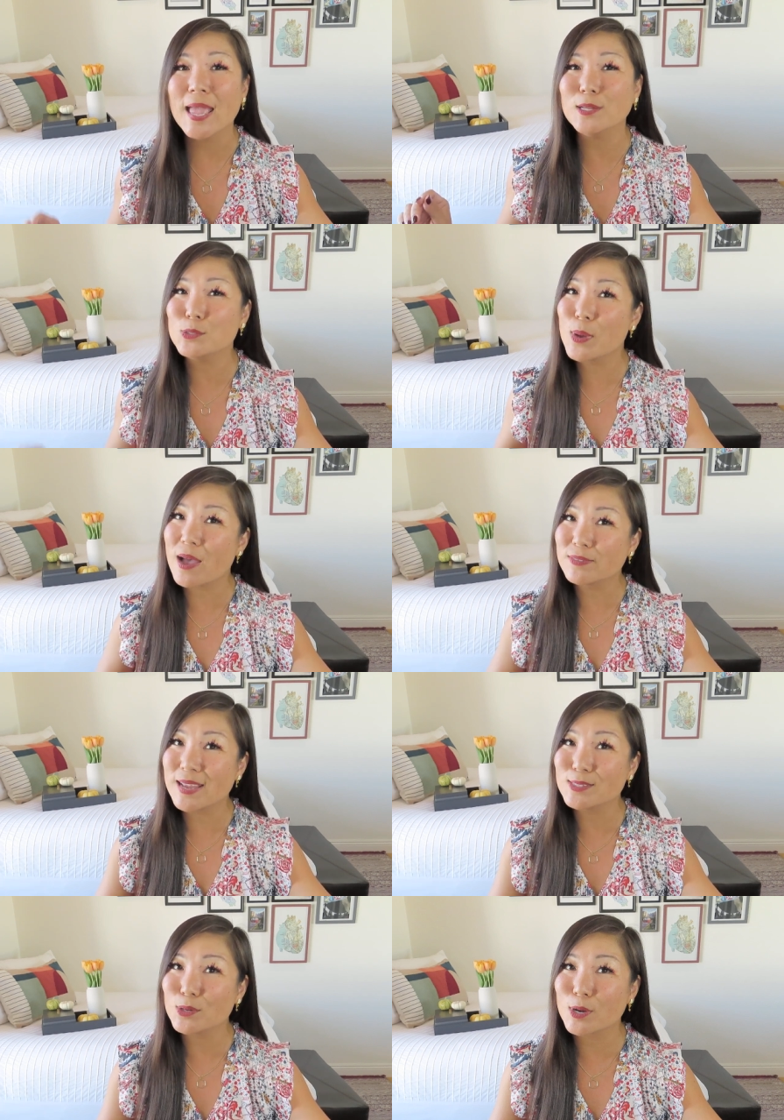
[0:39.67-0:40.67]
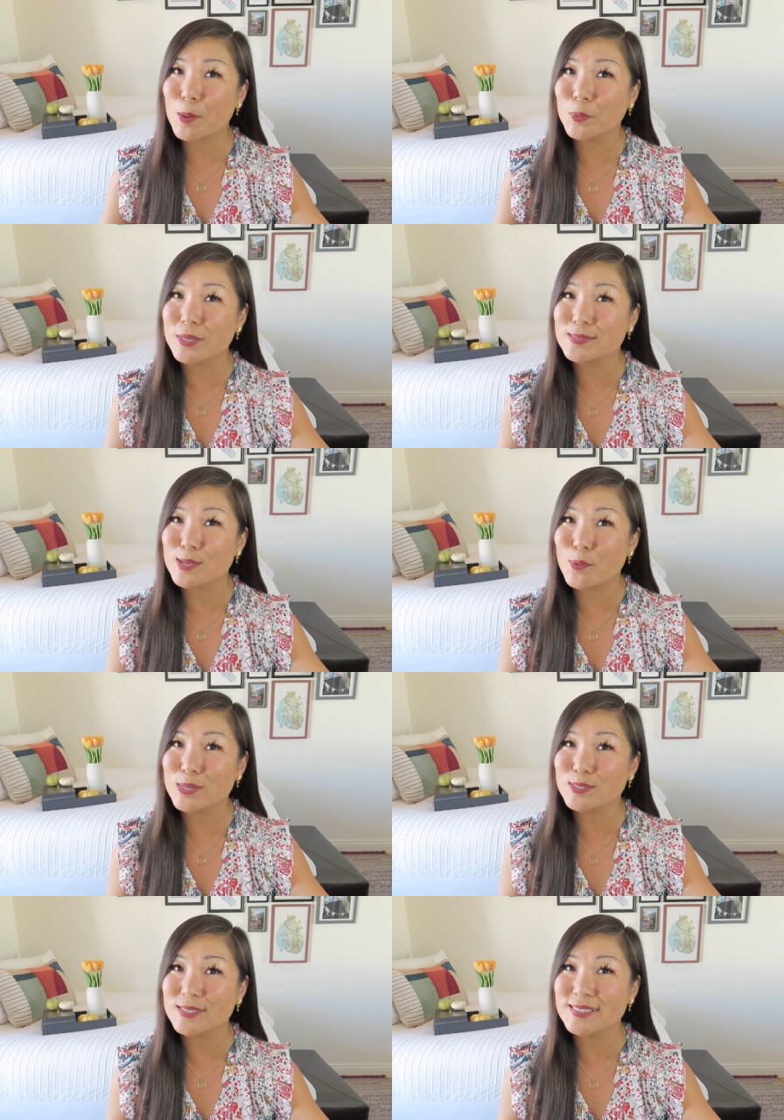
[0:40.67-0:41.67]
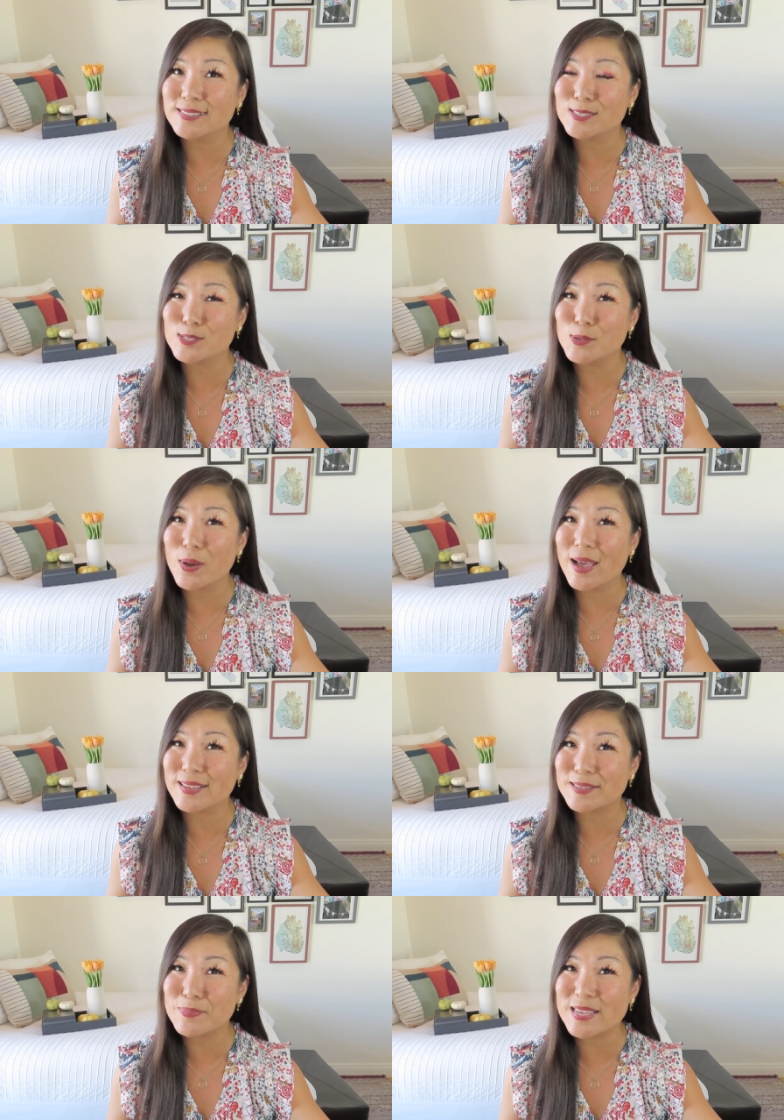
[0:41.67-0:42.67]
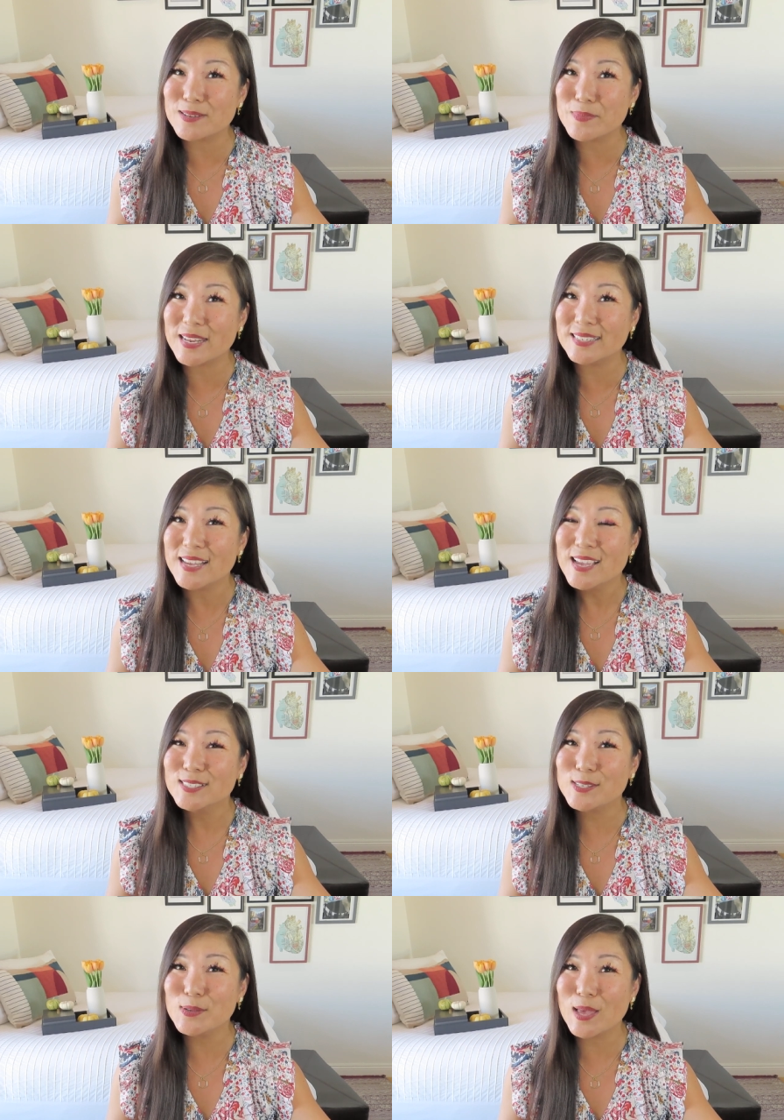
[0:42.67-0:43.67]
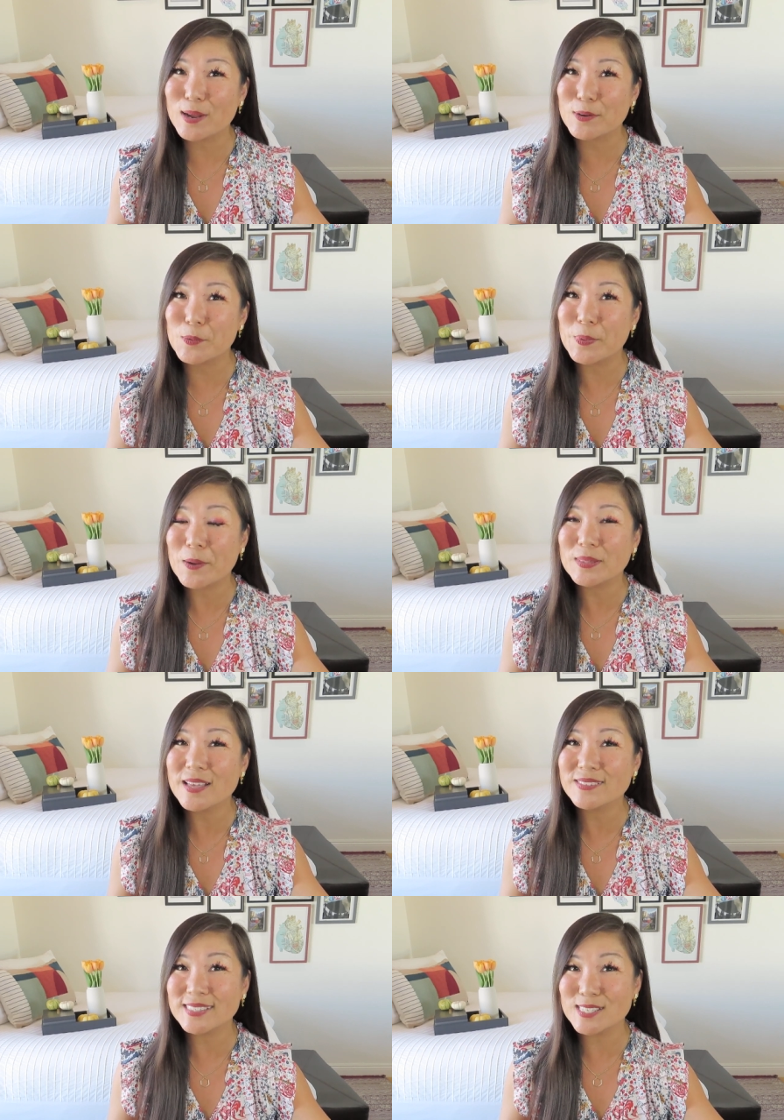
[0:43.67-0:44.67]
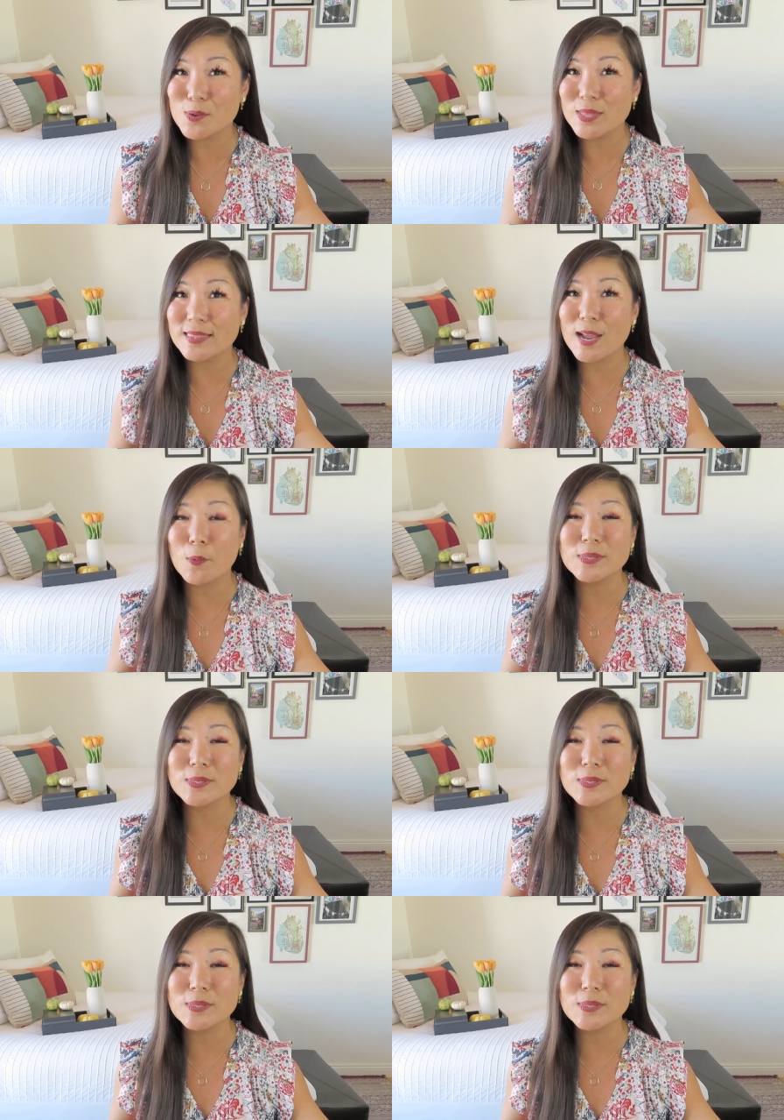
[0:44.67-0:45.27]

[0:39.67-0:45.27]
and you do have to answer a couple easy questions to uh, be admitted to that group, but I would love to see you in there.